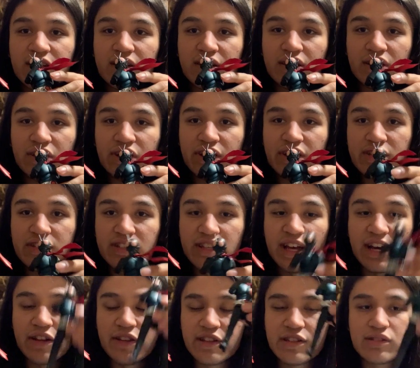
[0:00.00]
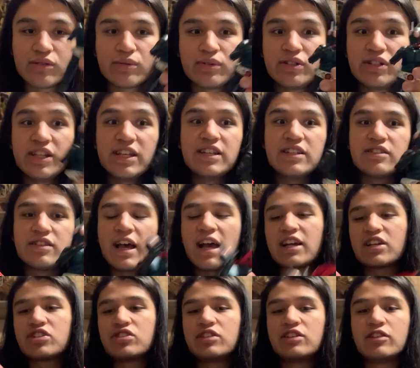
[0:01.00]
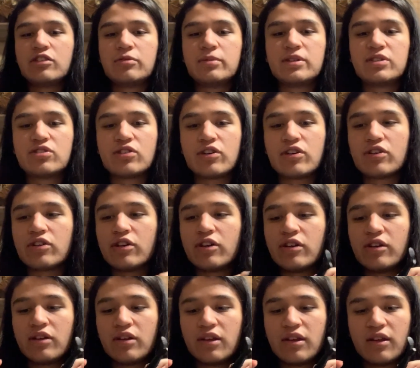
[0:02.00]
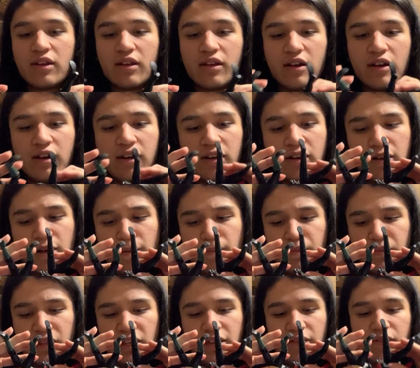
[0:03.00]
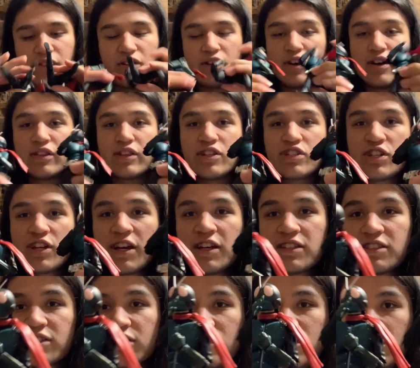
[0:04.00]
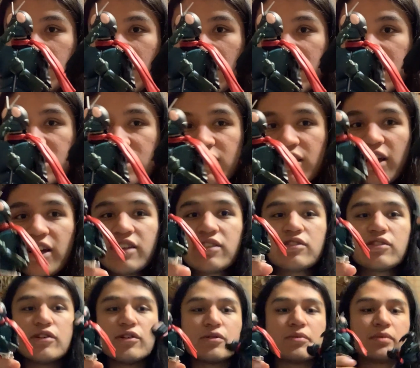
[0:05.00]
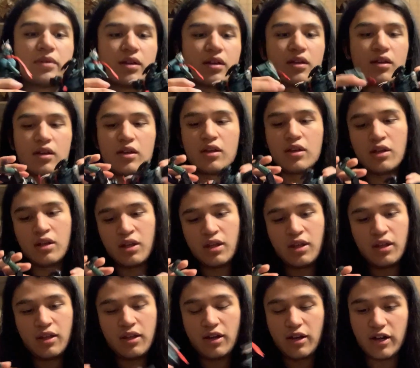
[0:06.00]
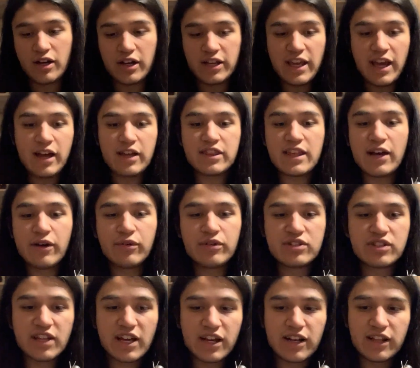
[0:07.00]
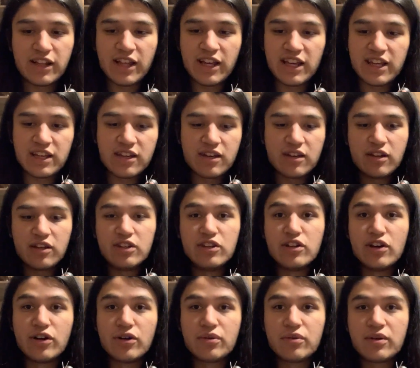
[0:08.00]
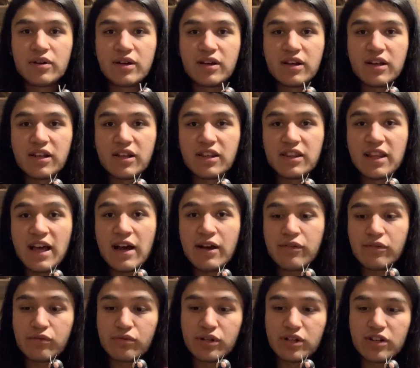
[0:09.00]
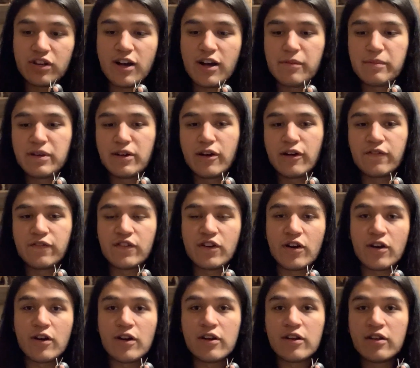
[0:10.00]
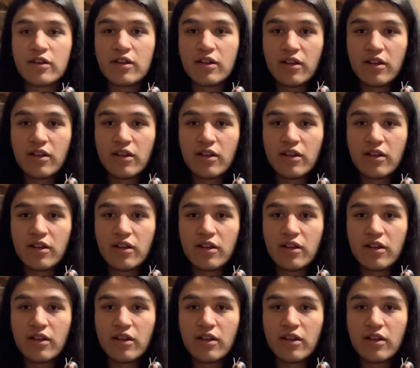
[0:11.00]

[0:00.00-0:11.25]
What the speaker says: You can see how this one is actually a little bit darker. Even on the chest too, I'd say. So yeah, that was kind of like, that one caught me off guard.